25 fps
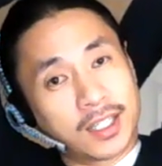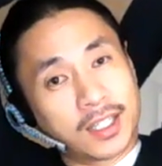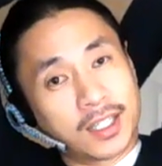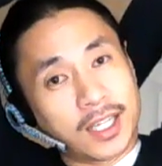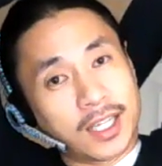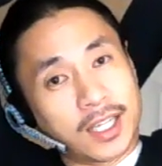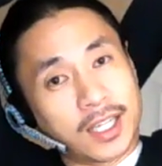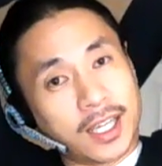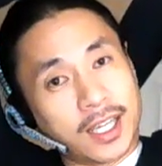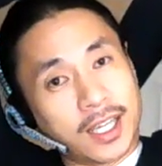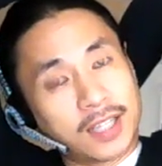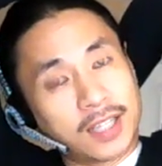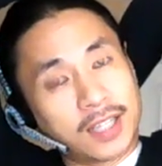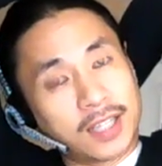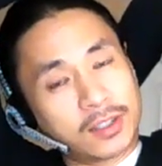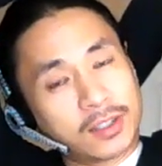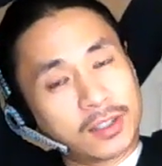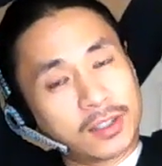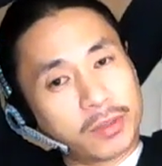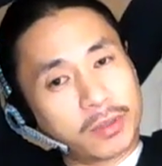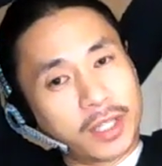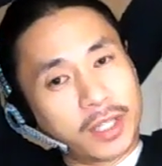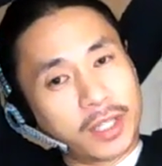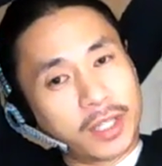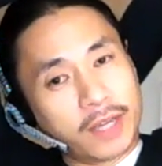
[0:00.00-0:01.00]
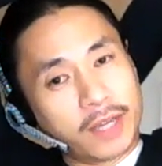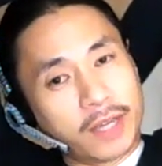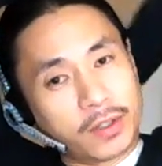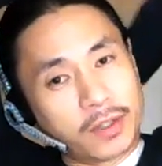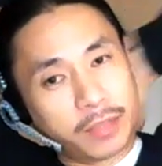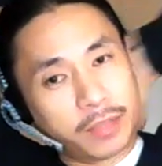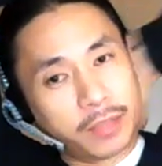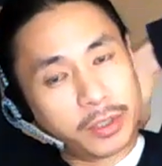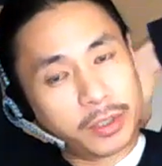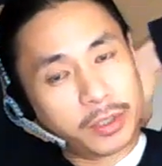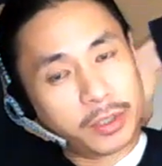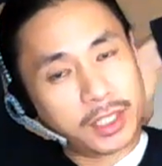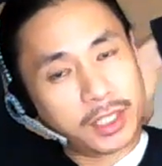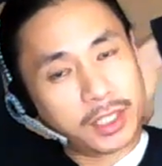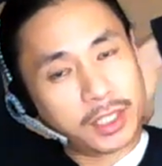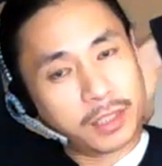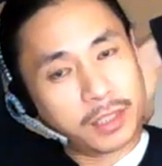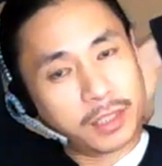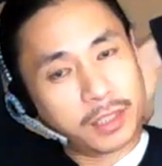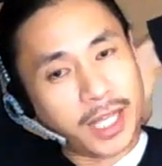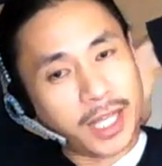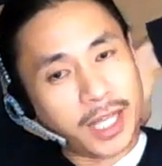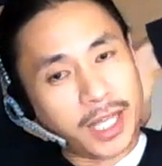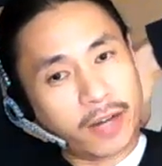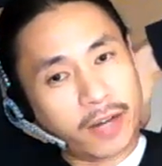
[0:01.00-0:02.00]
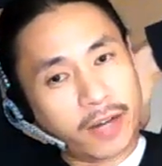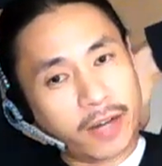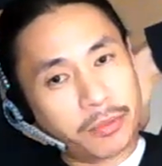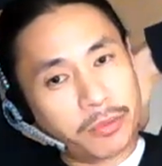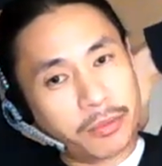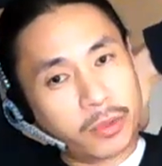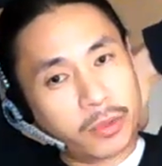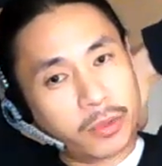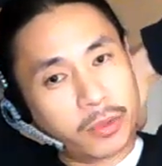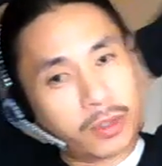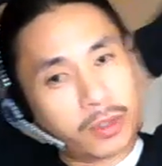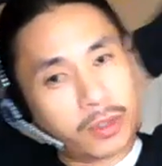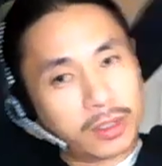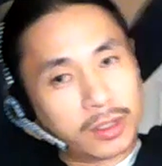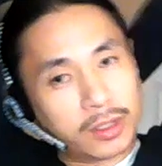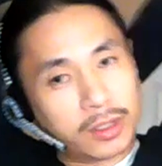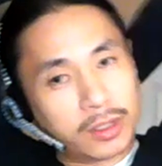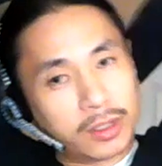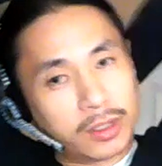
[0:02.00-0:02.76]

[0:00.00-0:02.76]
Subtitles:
It's okay if your elbow's a little bit out more.